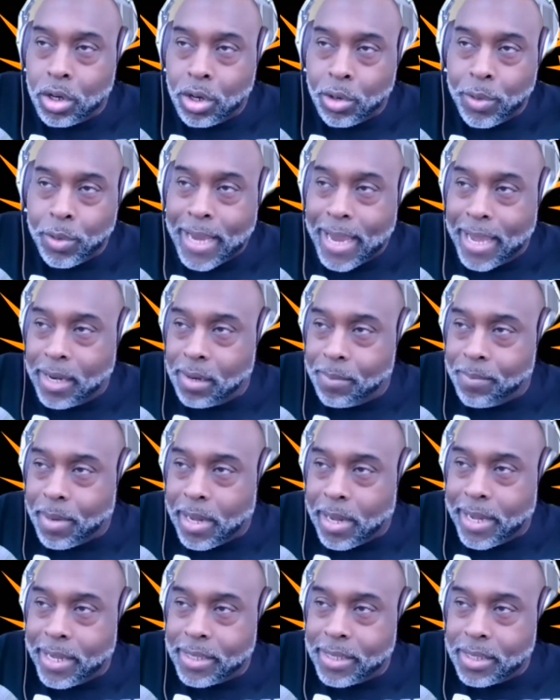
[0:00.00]
created
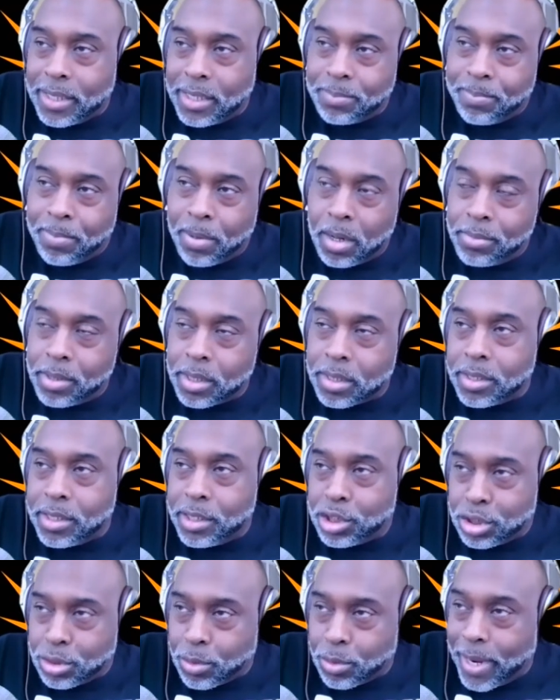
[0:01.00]
by these
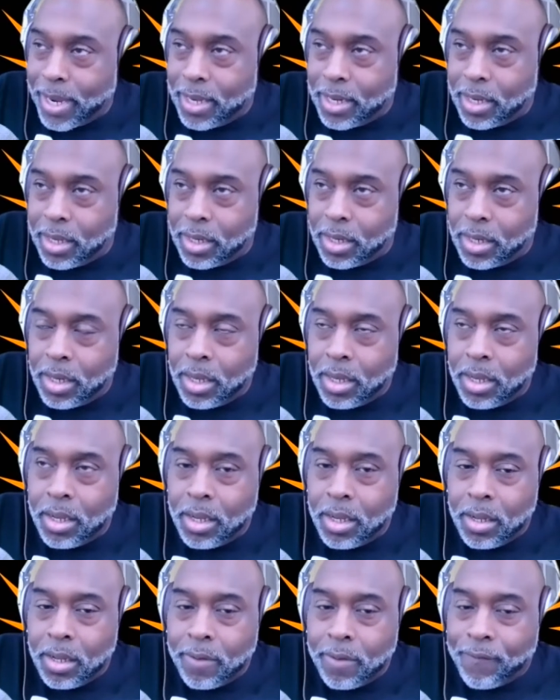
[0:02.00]
publicly traded
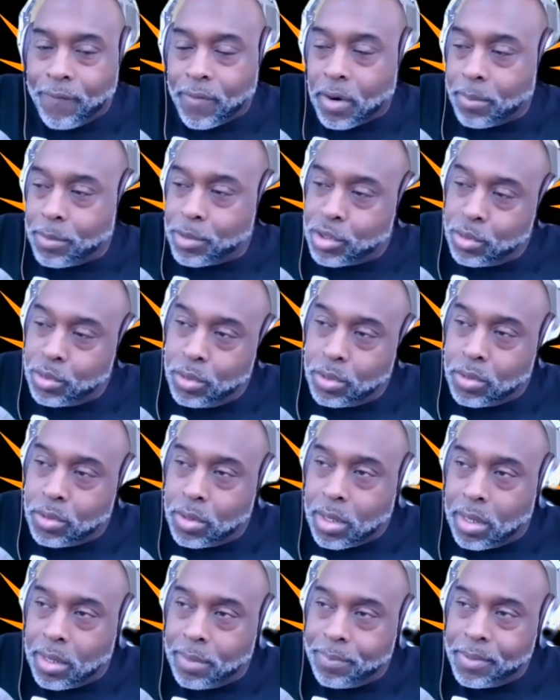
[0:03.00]
pharmaceutical
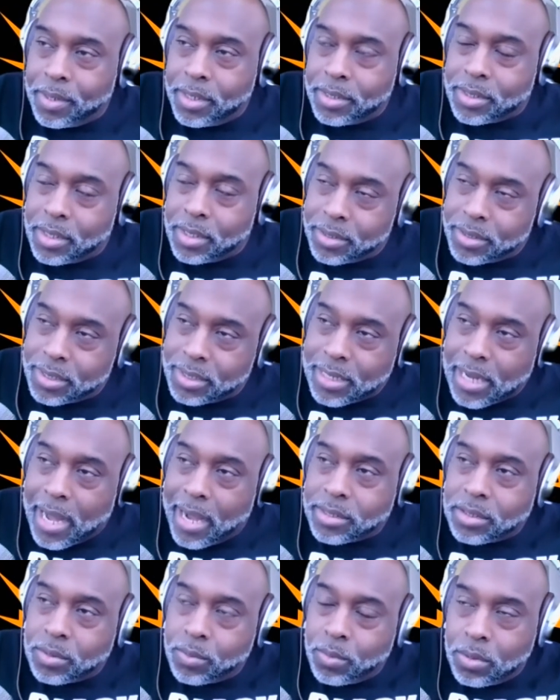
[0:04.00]
companies, their
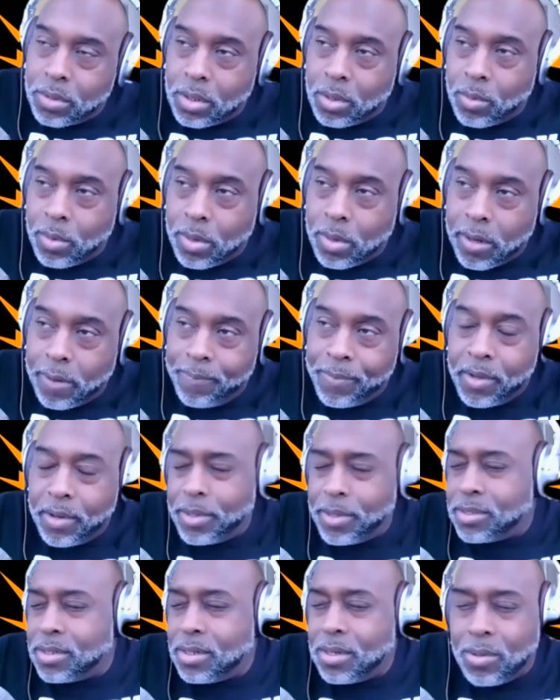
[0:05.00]
stocks will go up.
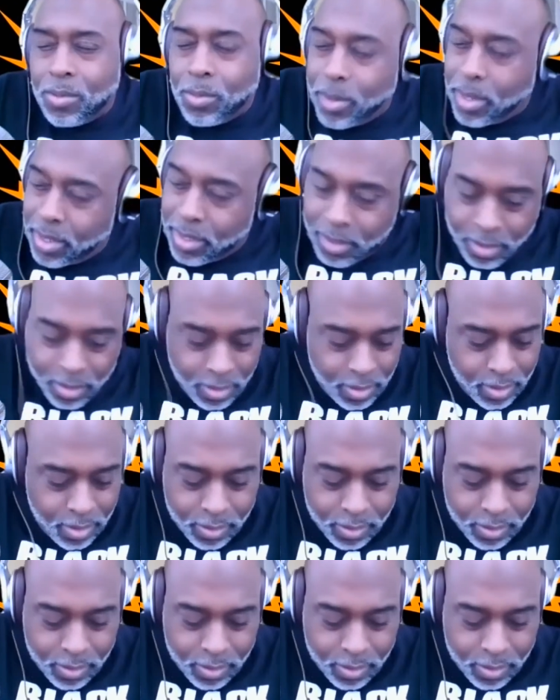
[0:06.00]
There is no way